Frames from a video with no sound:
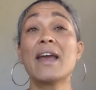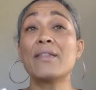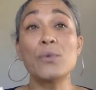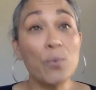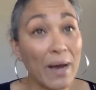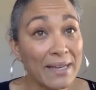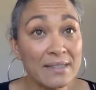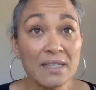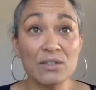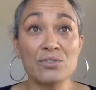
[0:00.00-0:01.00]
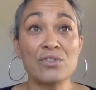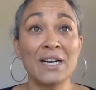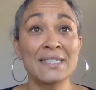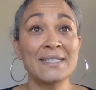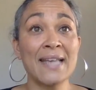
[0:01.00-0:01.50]
and the ways that you're
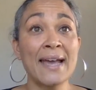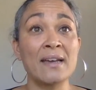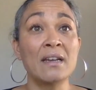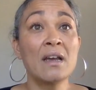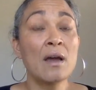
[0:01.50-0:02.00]
trying to say it.